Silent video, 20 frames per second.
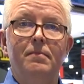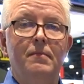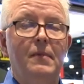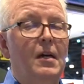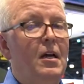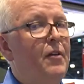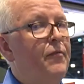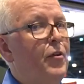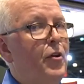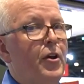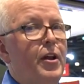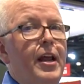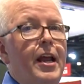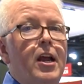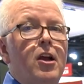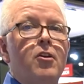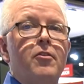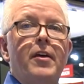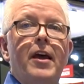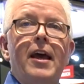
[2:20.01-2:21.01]
As you can
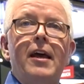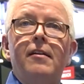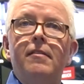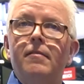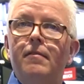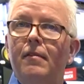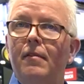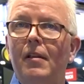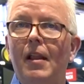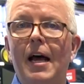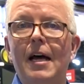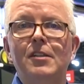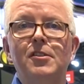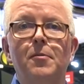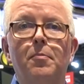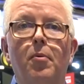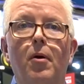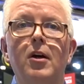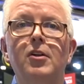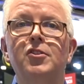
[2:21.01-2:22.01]
hear that, lots
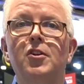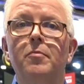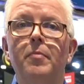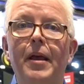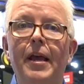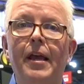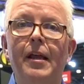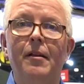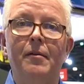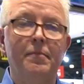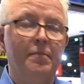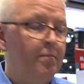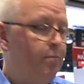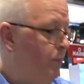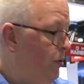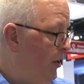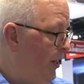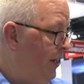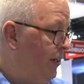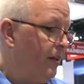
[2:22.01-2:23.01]
of pressure being
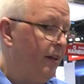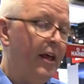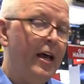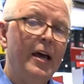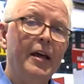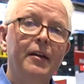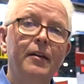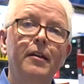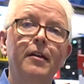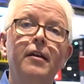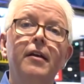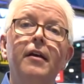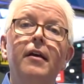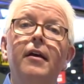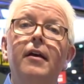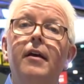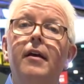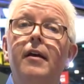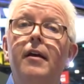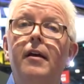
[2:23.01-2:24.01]
put into that.
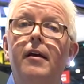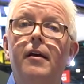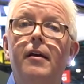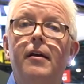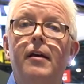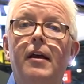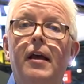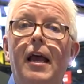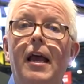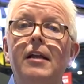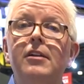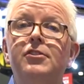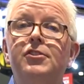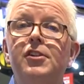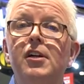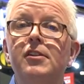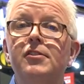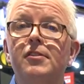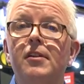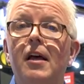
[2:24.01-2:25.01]
And
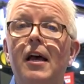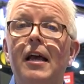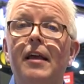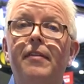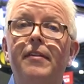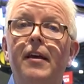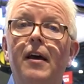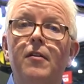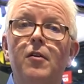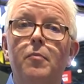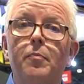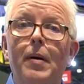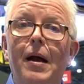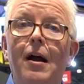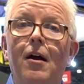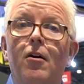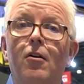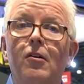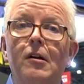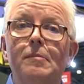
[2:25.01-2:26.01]
just like the other
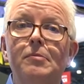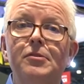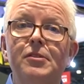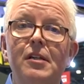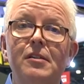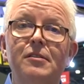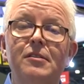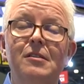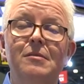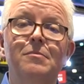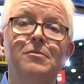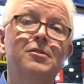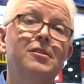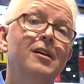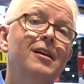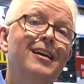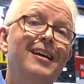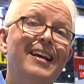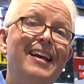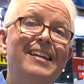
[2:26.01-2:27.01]
powRgrip systems,
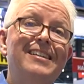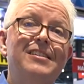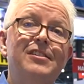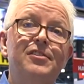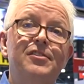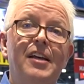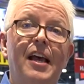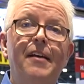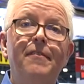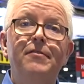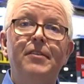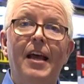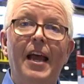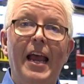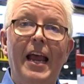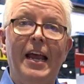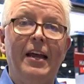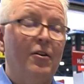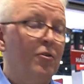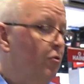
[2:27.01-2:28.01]
it's safe to
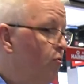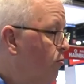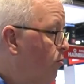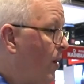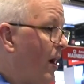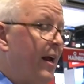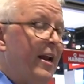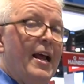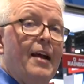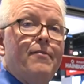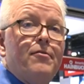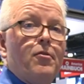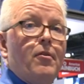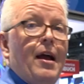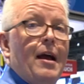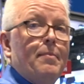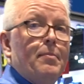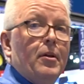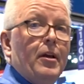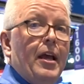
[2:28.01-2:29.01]
handle right after
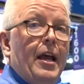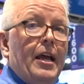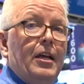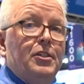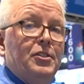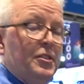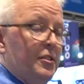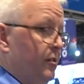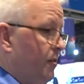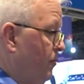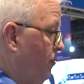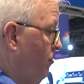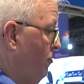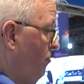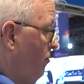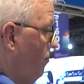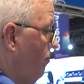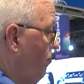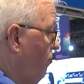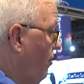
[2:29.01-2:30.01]
application
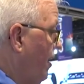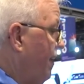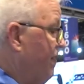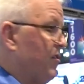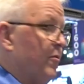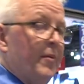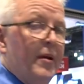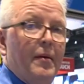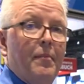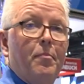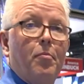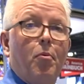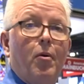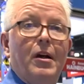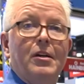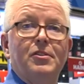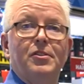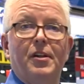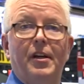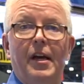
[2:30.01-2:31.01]
or after being
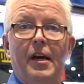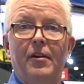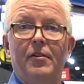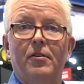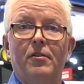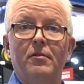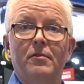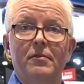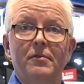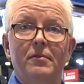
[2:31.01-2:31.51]
pressed together.